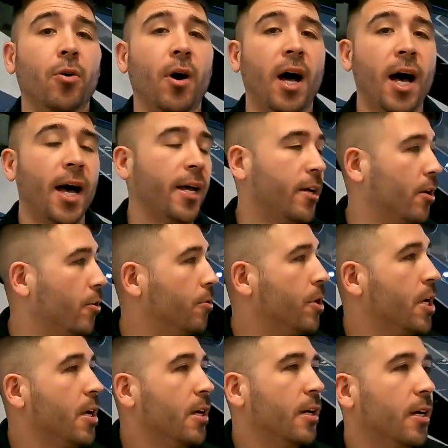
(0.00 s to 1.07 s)
Ohio.
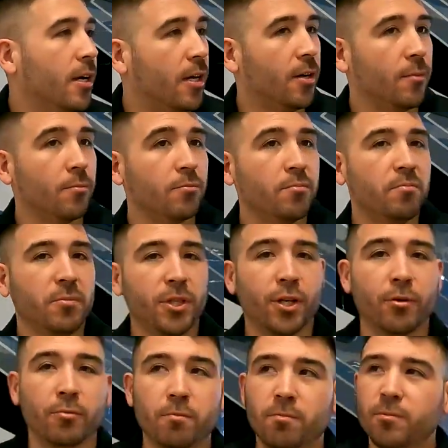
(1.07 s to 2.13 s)
You
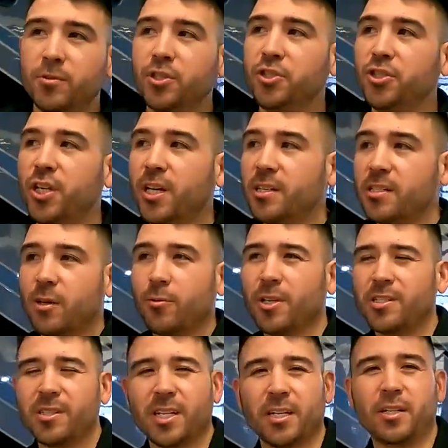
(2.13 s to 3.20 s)
know, just, I
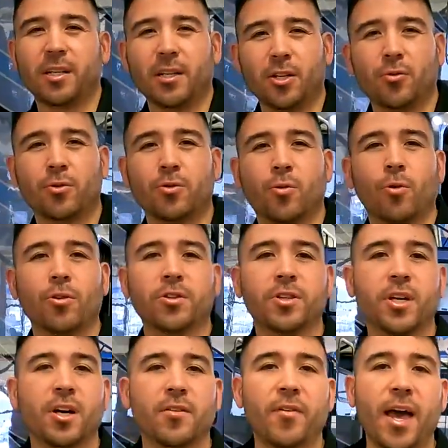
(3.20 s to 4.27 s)
want to say, a little north
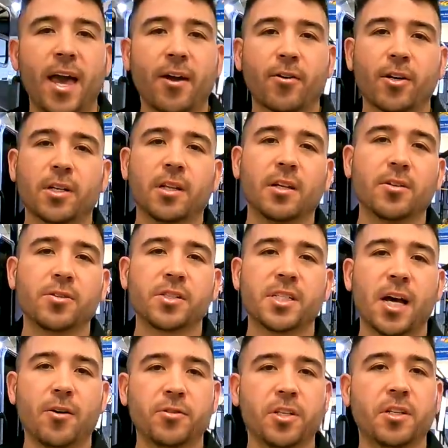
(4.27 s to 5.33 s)
of Akron, a little
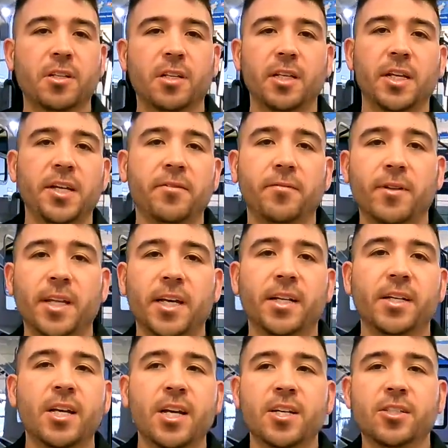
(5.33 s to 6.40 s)
south of
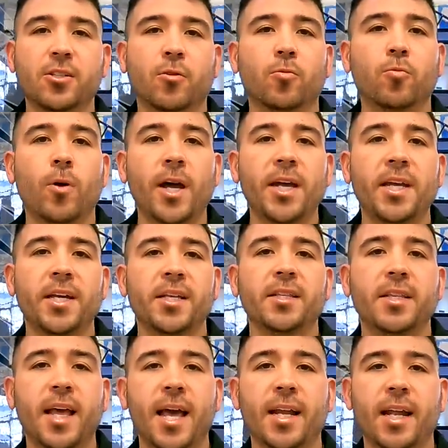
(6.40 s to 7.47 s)
Cleveland. So right
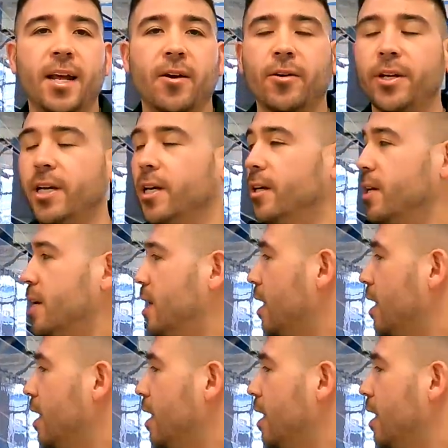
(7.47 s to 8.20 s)
in that area.